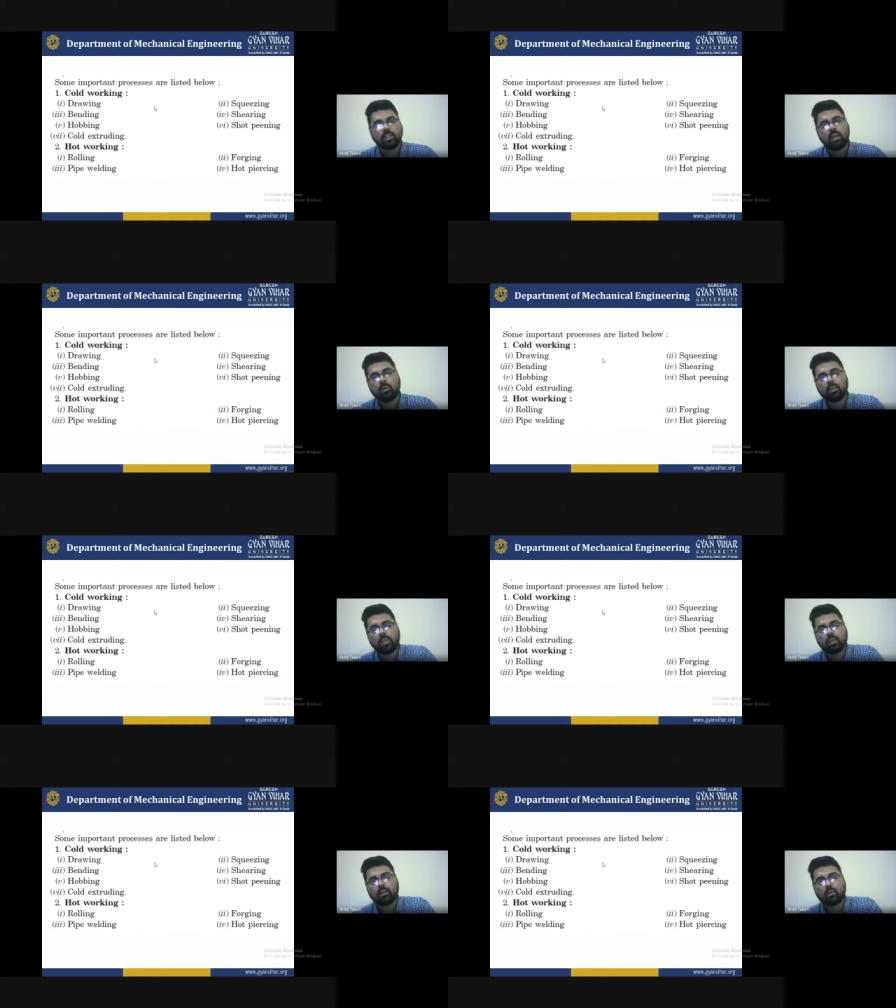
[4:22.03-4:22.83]
How
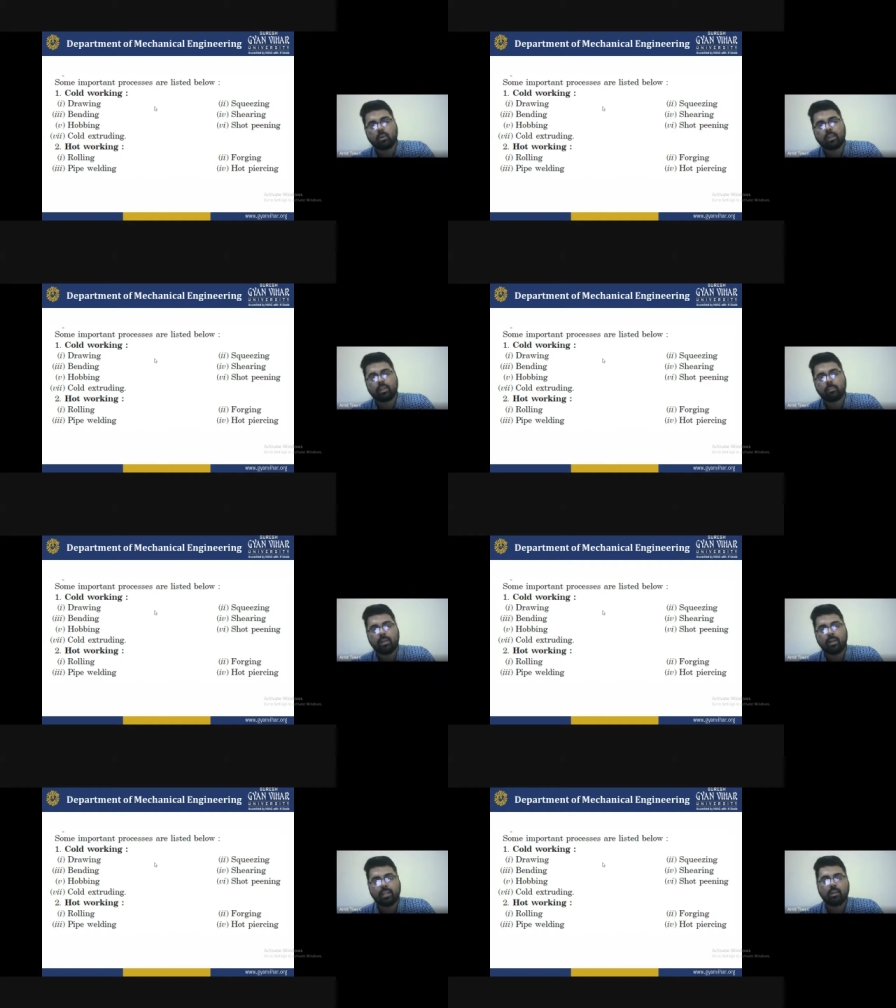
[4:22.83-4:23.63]
the drawing,
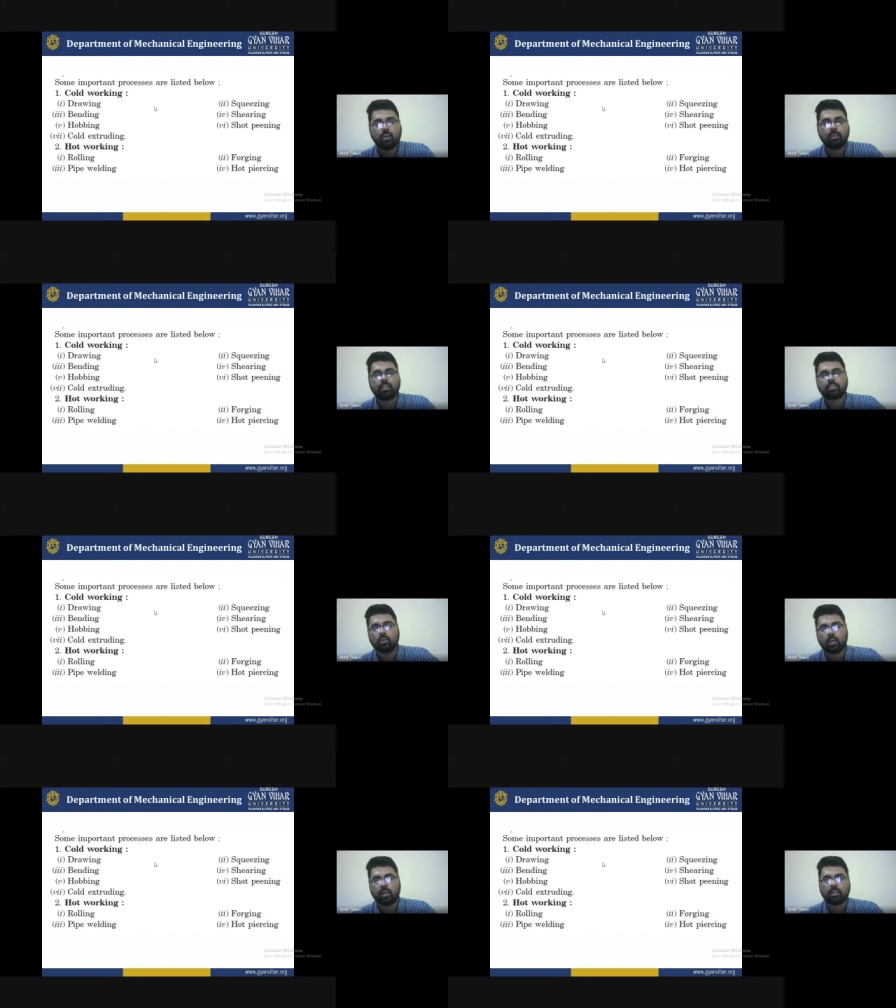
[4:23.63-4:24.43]
bending, and hobbing. These
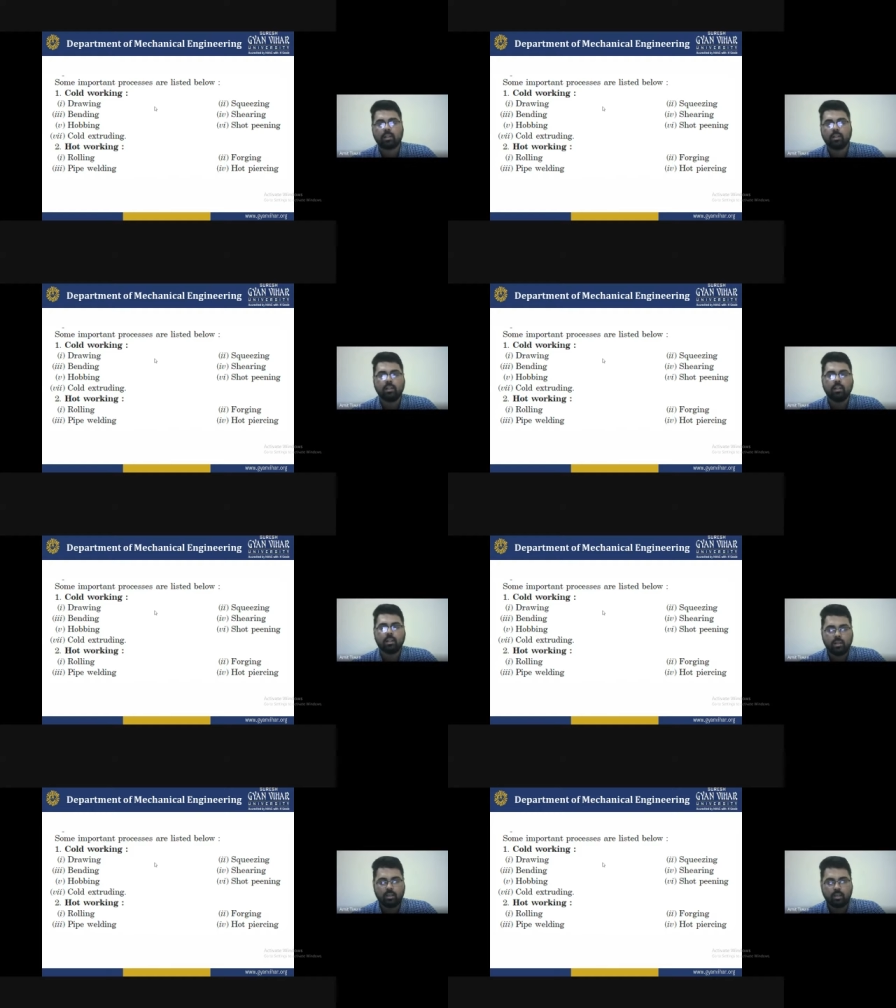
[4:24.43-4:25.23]
all are the
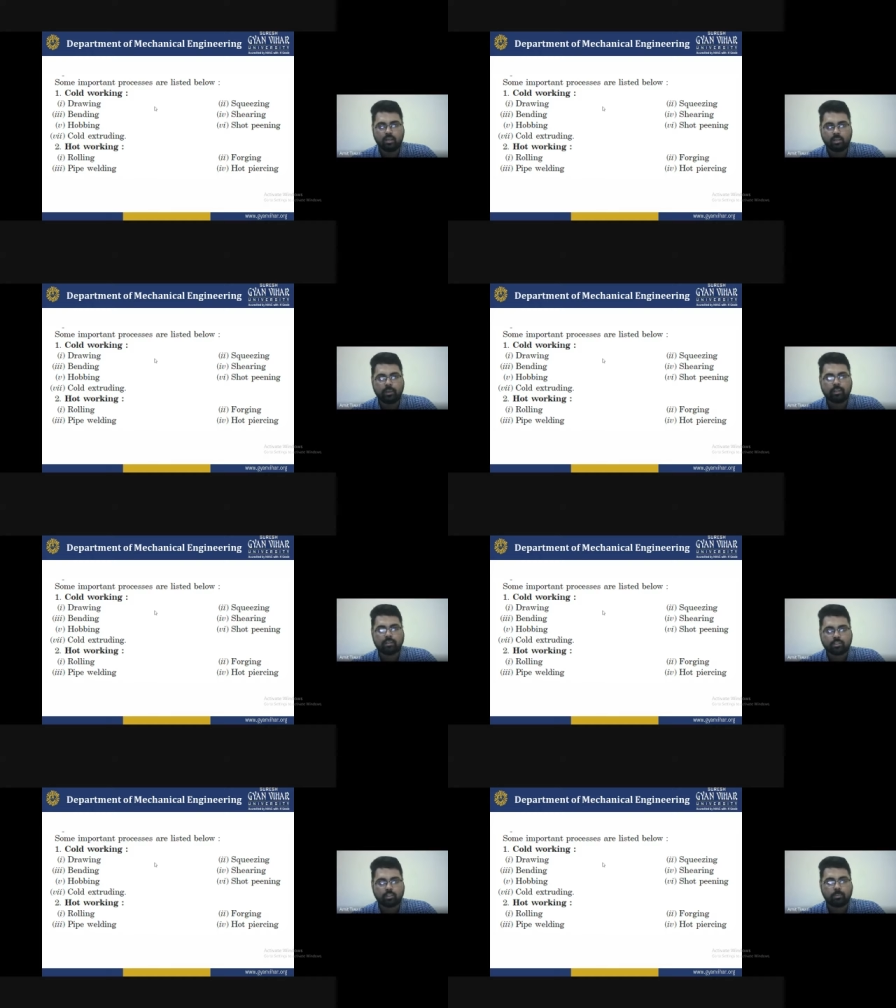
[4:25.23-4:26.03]
doing
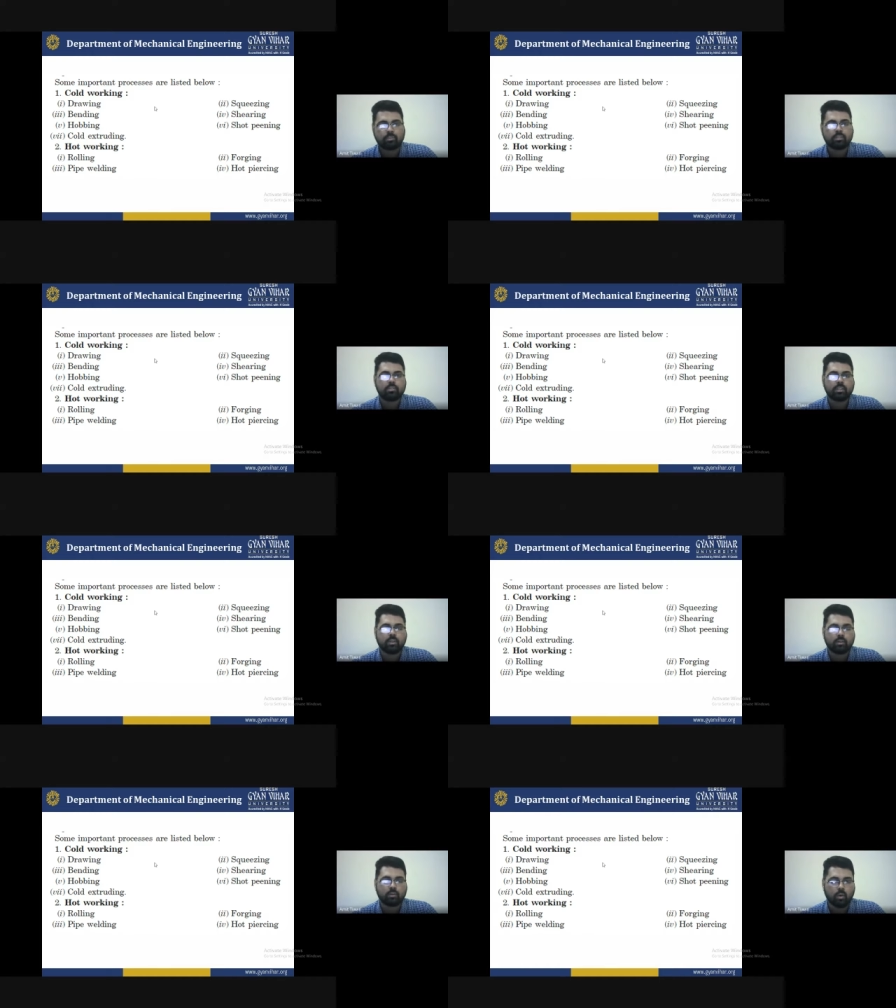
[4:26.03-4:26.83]
such operations in
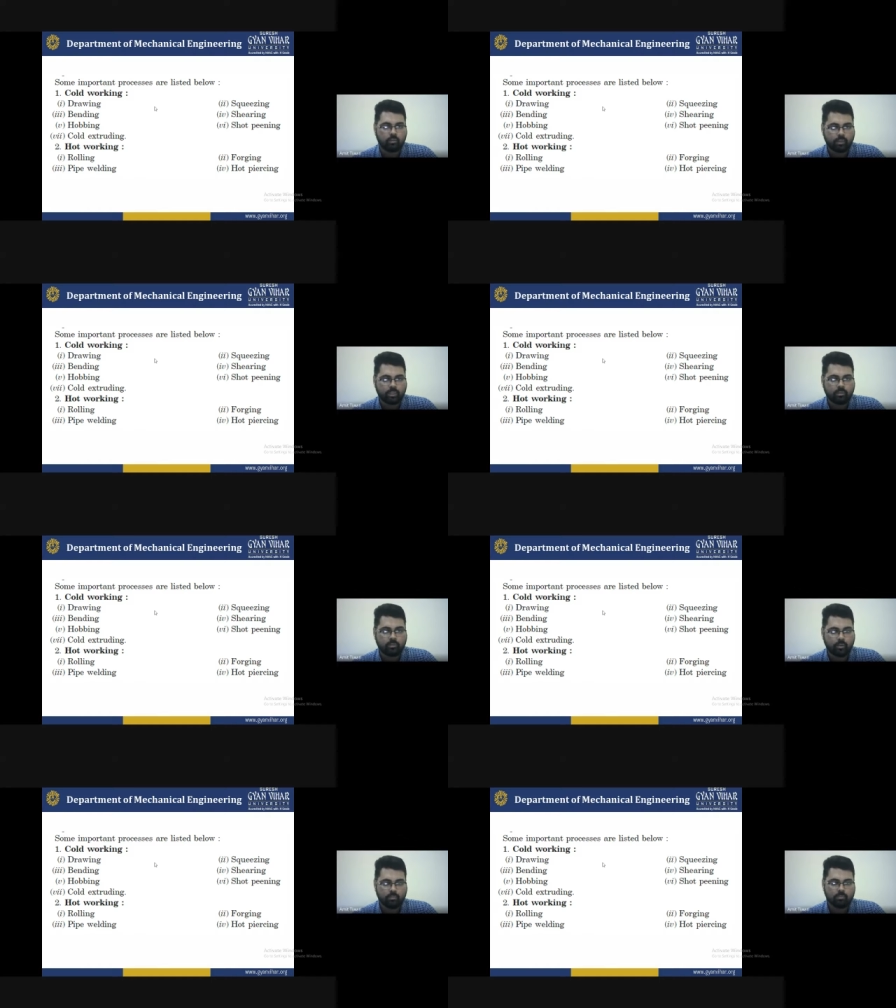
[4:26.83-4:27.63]
the cold working
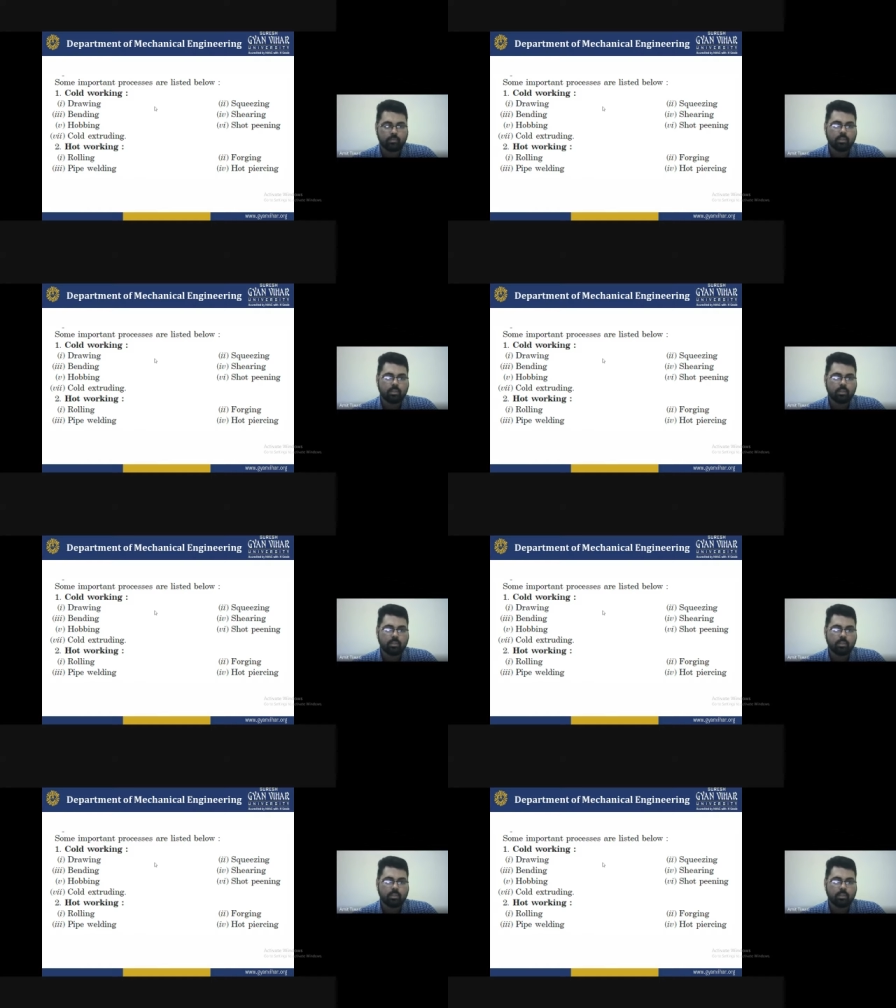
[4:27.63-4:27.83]
form.